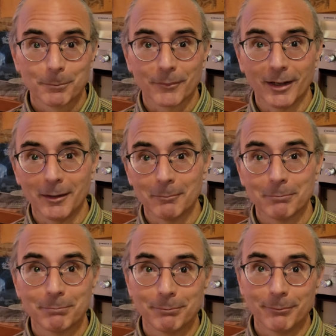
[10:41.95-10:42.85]

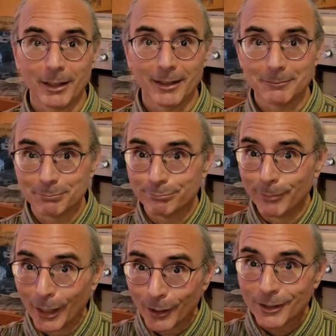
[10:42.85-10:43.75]
And by
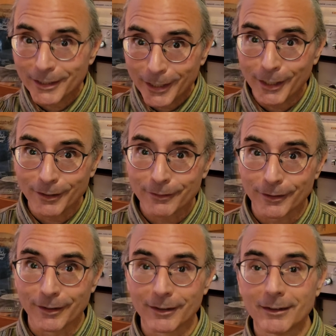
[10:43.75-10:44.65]
barely
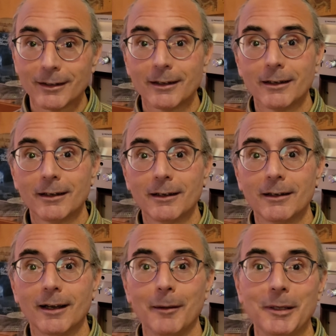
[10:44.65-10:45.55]
anything,
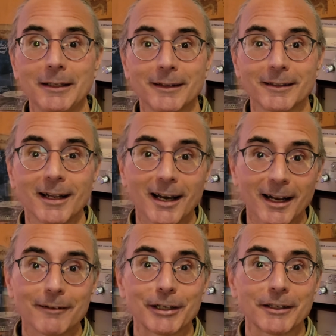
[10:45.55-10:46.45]
I mean that not
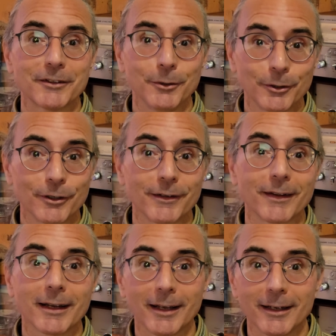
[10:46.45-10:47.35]
having a tuner in the
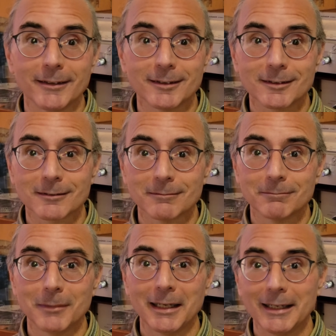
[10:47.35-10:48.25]
case
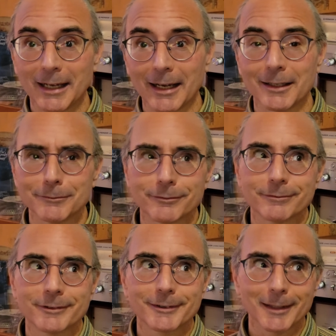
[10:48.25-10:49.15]
may have
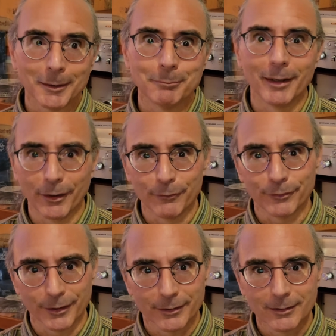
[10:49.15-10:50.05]
some benefit.